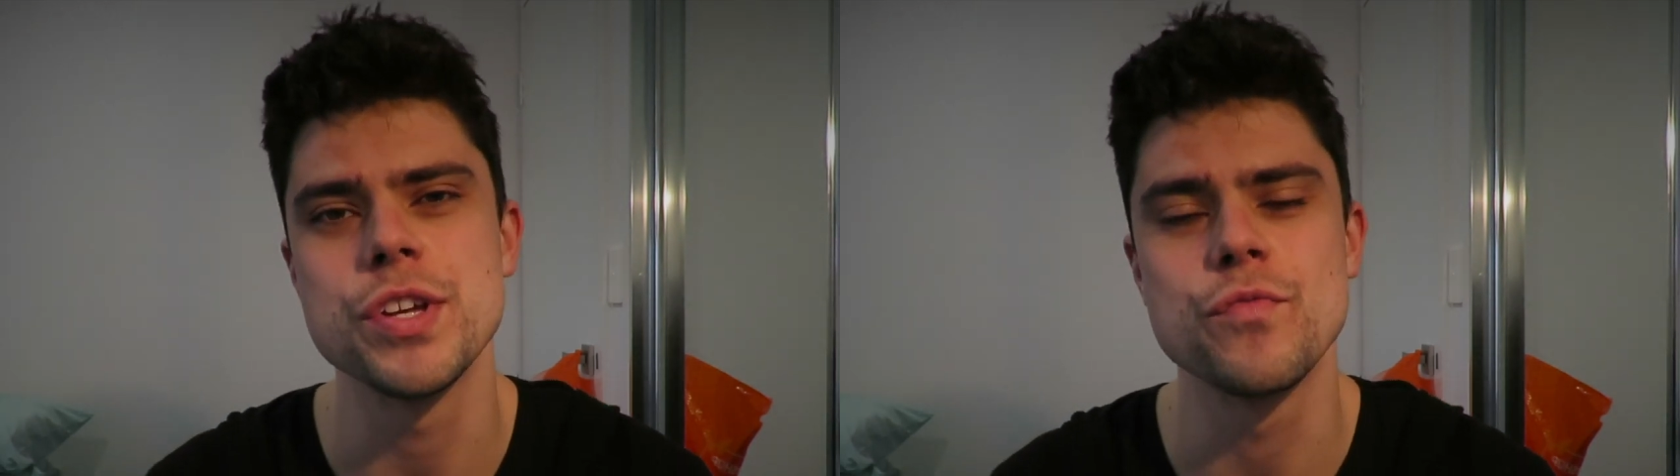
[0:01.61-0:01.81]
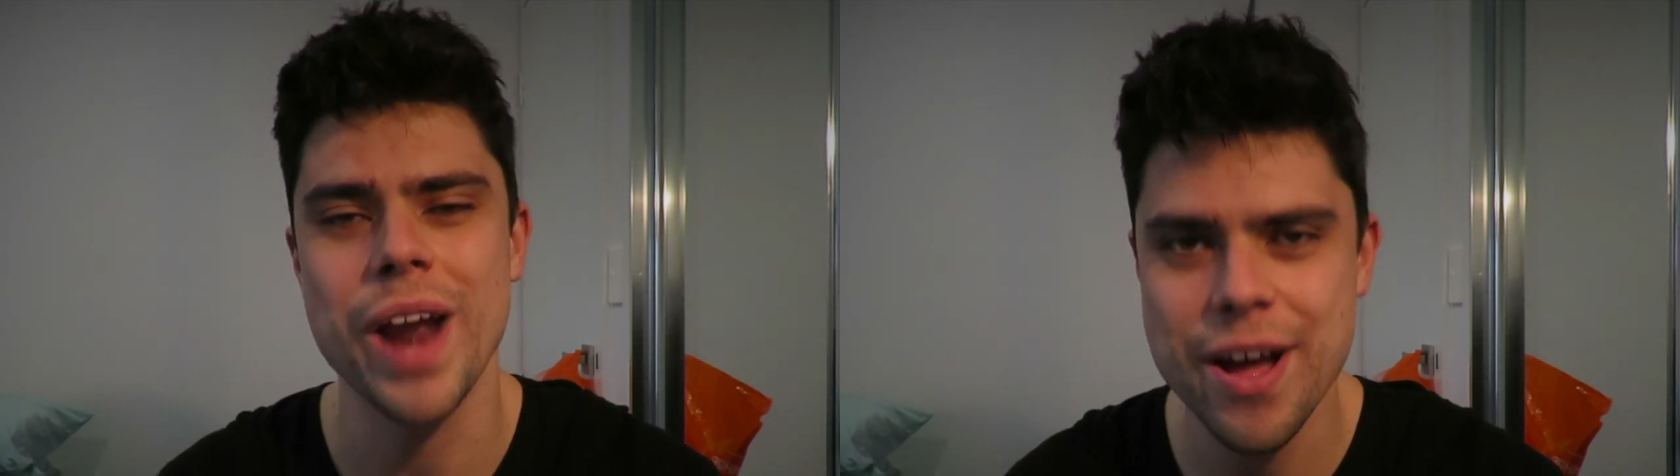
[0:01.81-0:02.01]

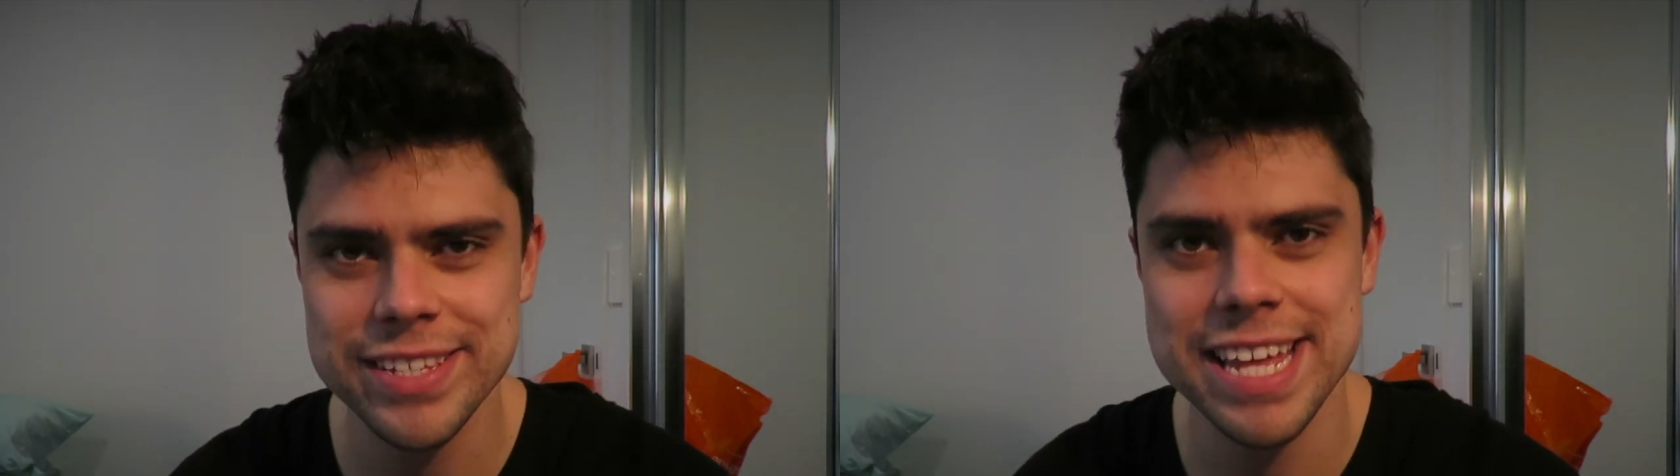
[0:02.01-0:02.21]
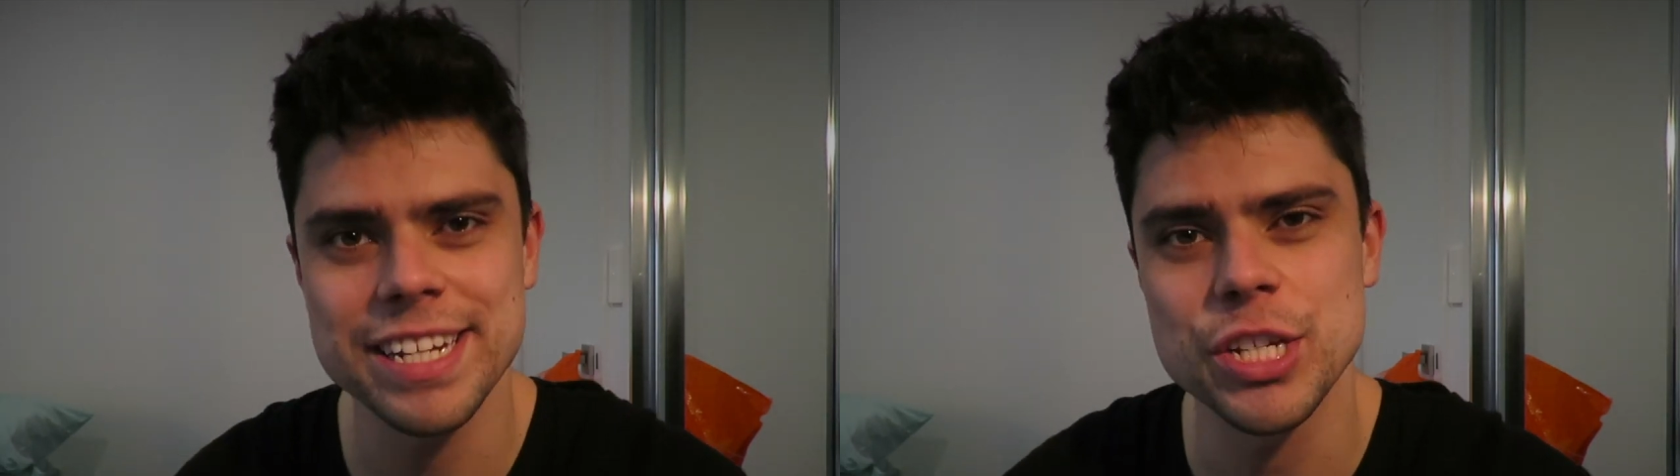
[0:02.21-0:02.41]
the
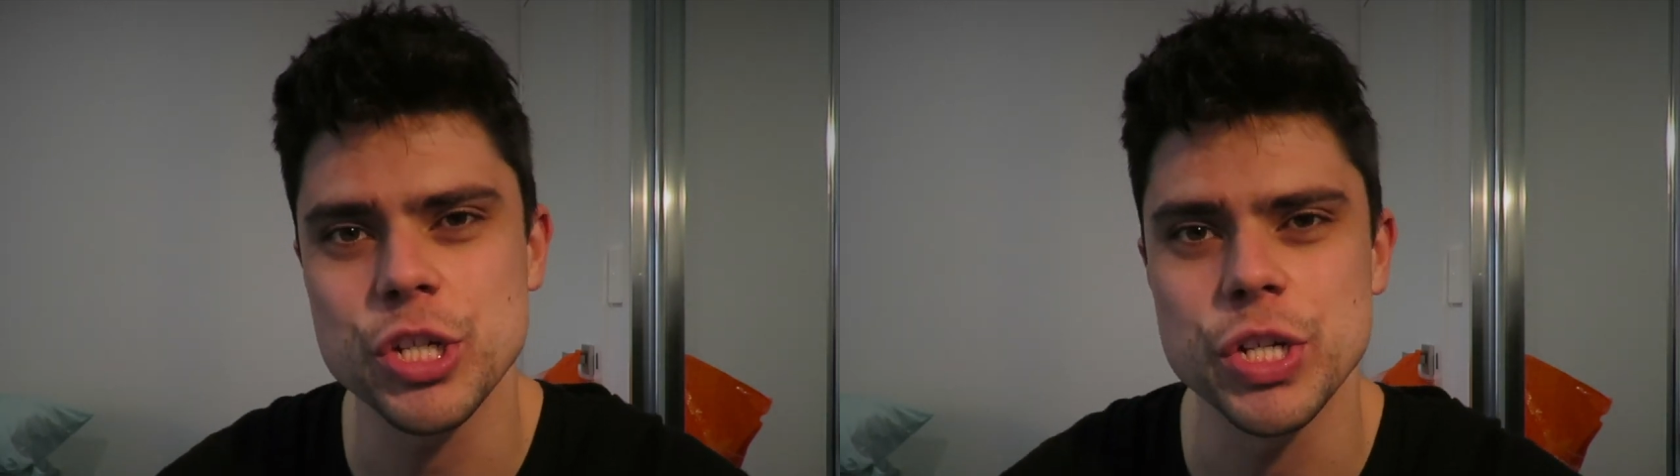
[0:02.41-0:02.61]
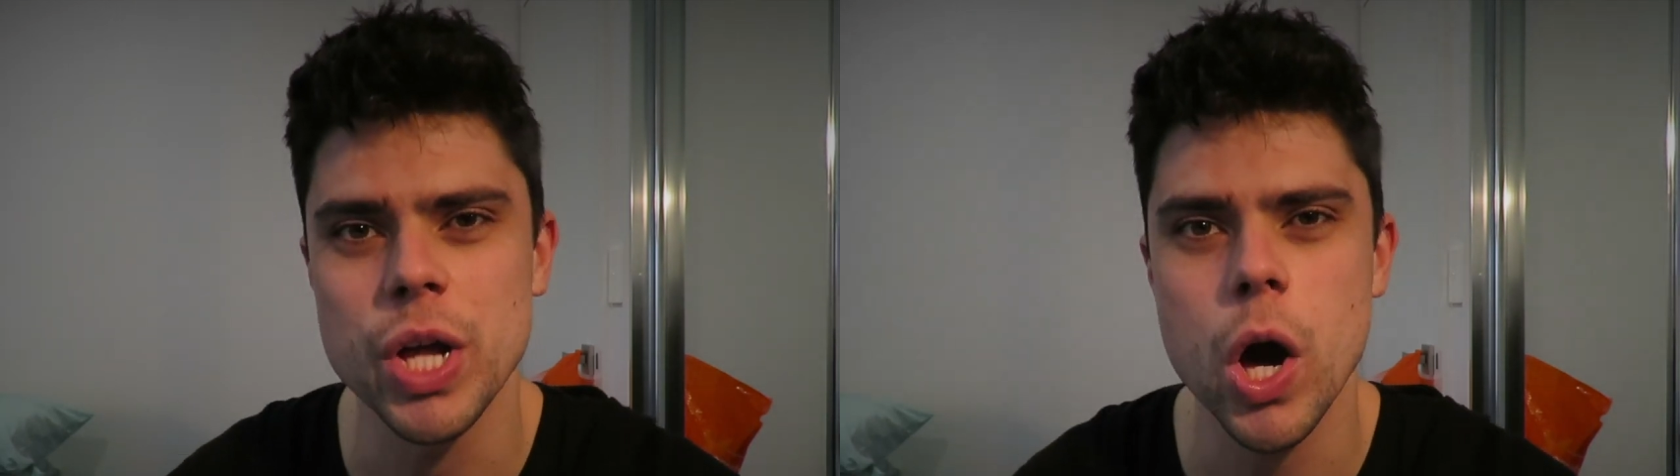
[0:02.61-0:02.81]
round 10 edition